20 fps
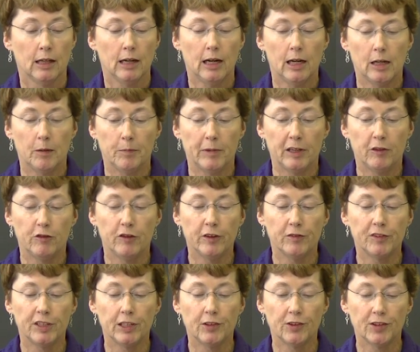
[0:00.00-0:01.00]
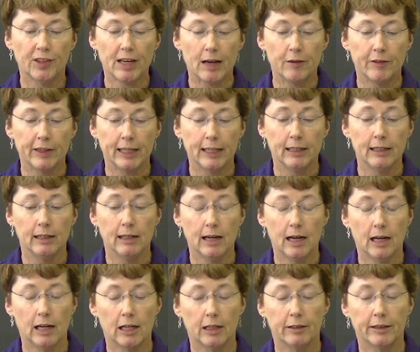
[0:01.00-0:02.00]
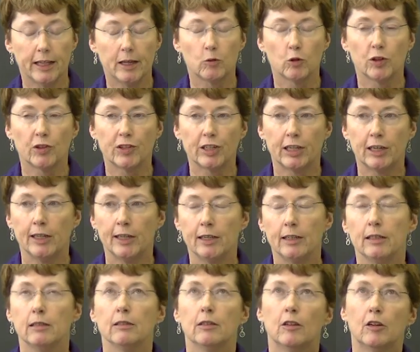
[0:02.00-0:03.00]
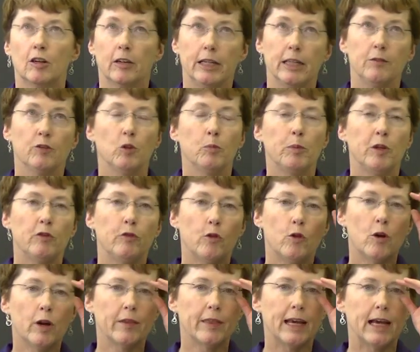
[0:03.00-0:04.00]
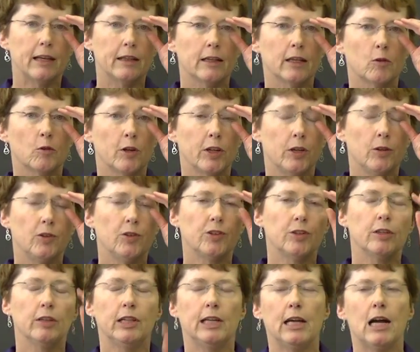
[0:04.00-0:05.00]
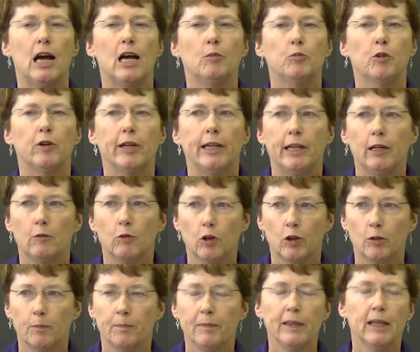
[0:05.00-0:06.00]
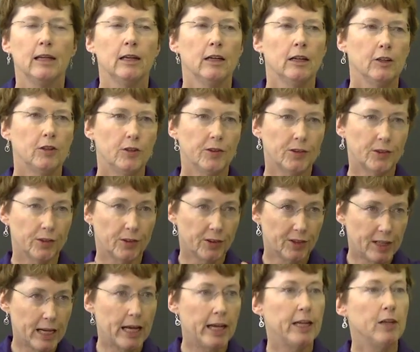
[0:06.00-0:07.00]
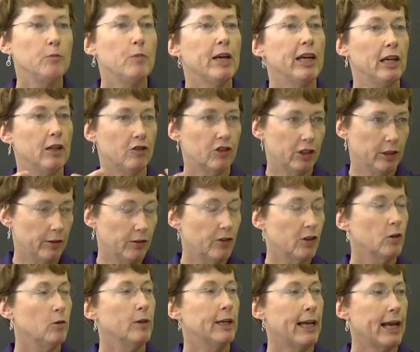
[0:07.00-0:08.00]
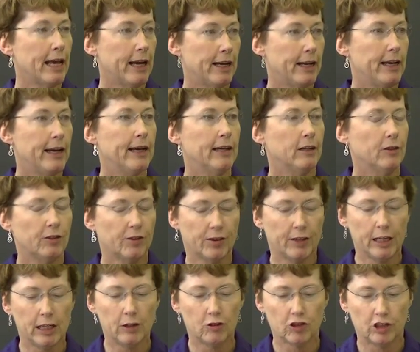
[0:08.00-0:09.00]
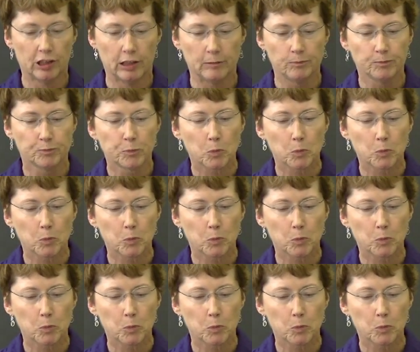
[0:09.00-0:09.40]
Um, in 57, uh, they were starting, or even before that, they were used in the operating room to sustain patients who had had anesthesia.